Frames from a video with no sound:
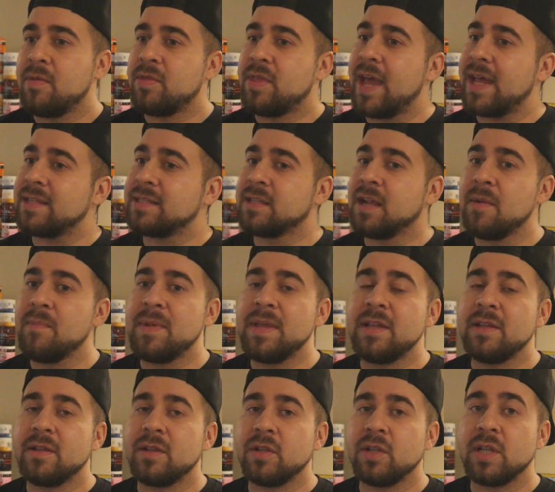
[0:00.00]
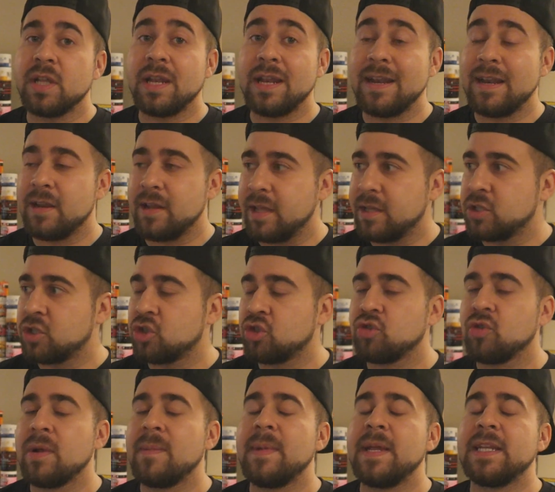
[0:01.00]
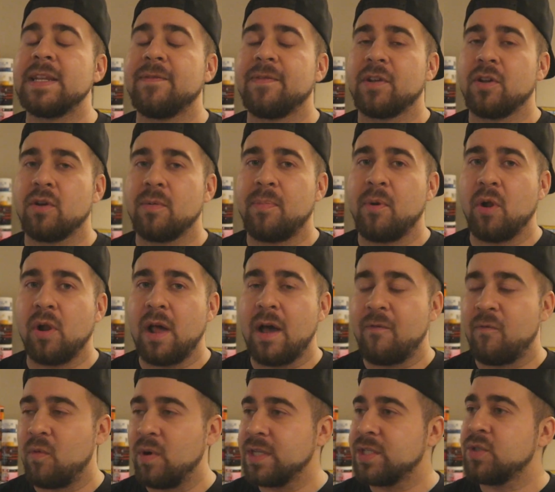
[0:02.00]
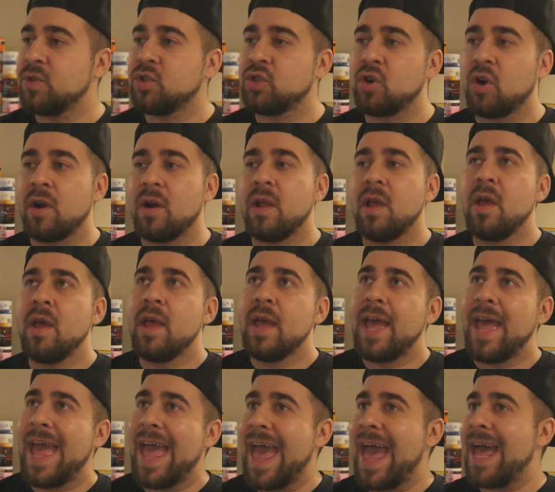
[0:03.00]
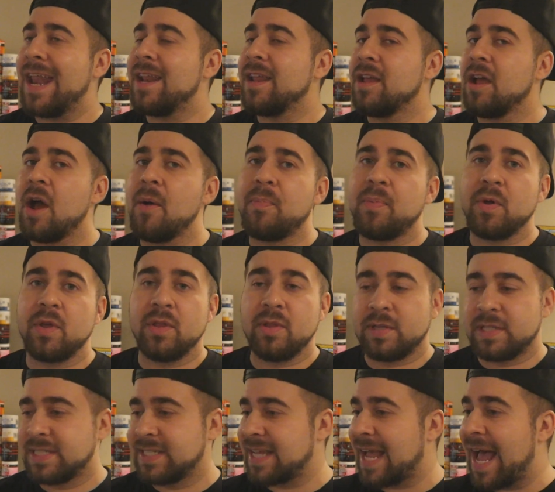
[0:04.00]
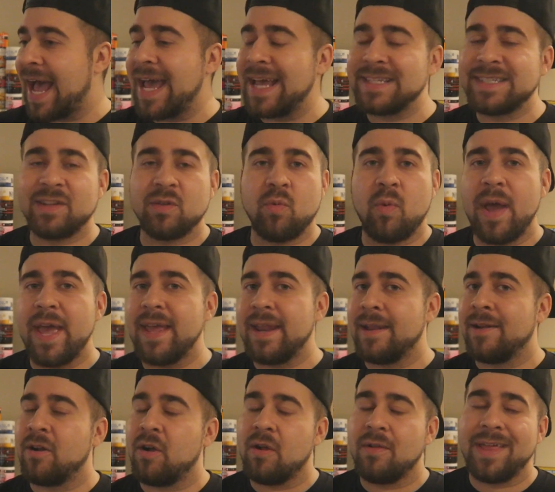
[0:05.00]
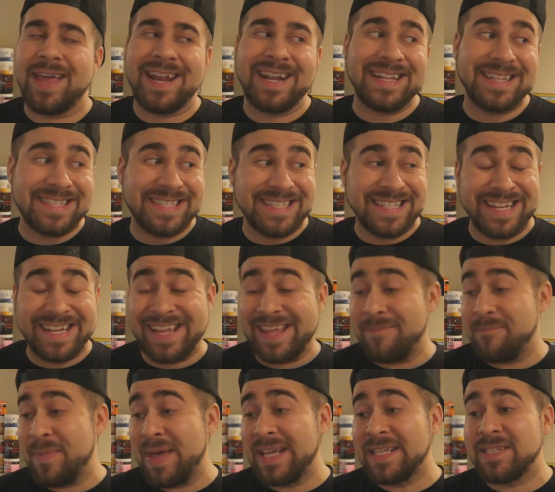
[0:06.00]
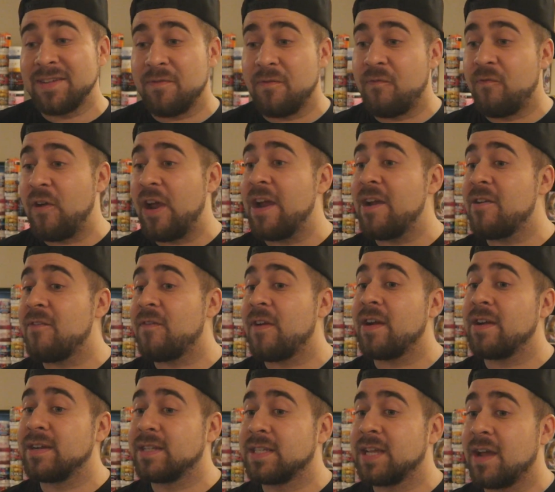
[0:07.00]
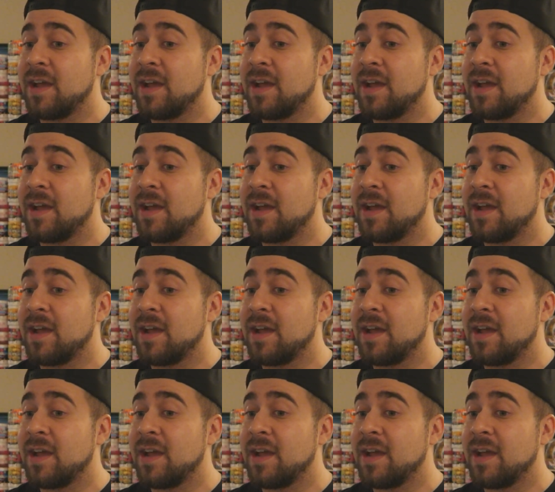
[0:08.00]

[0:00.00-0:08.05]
that's gonna be extremely difficult to pull off. Once you start adding up size and weight and all that, it makes it very, very